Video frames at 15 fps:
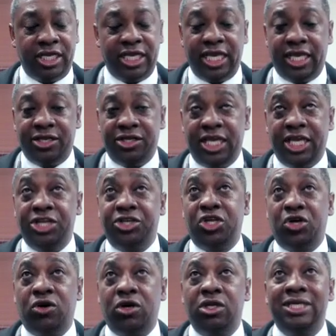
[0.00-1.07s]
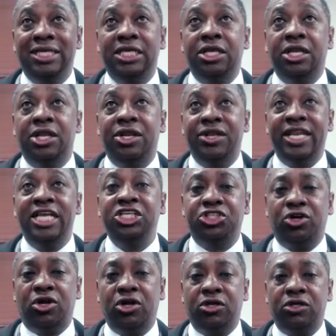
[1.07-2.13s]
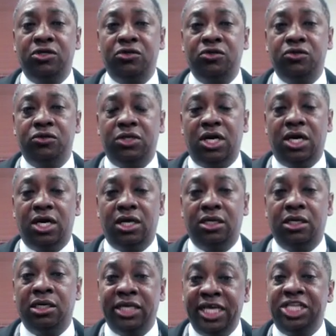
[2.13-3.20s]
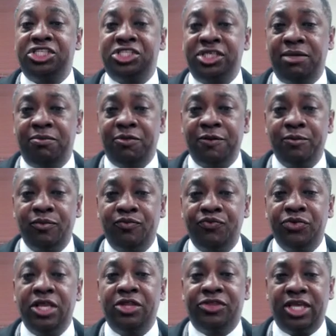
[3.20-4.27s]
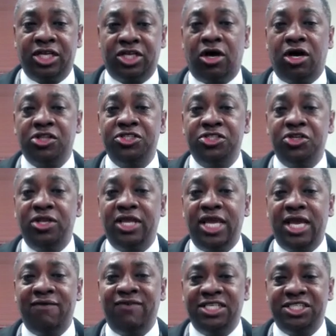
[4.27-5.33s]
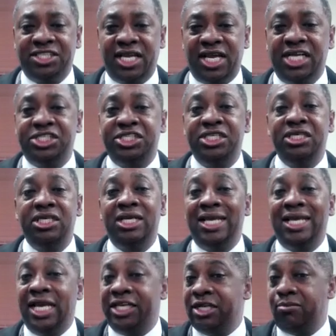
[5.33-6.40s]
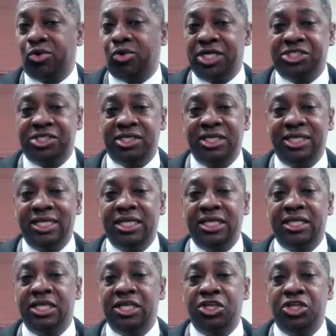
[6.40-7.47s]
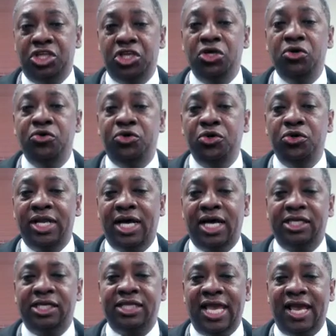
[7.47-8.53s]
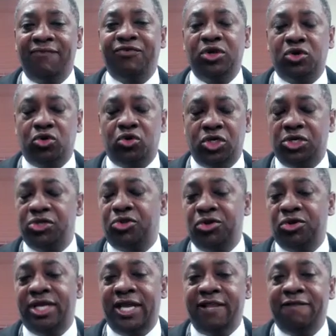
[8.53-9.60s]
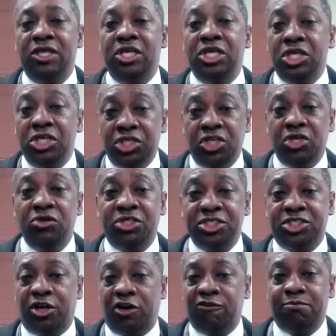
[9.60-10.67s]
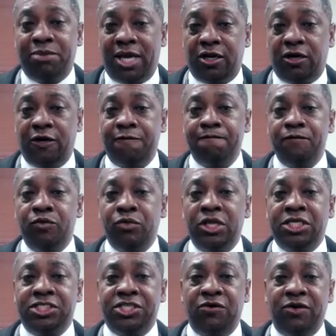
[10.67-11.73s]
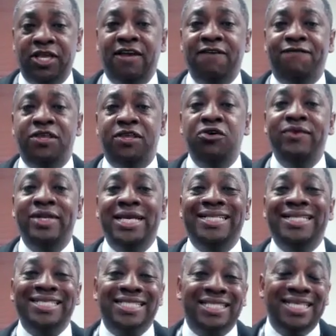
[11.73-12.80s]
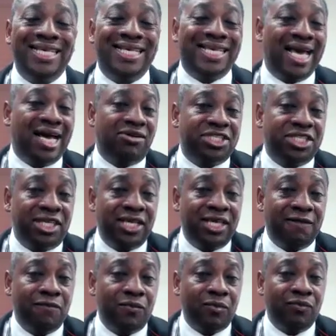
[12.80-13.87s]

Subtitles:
endure knee-jerk leadership that causes you to have anxiety and depression. You do not have to go through that. You deserve better. So if you need to seek counseling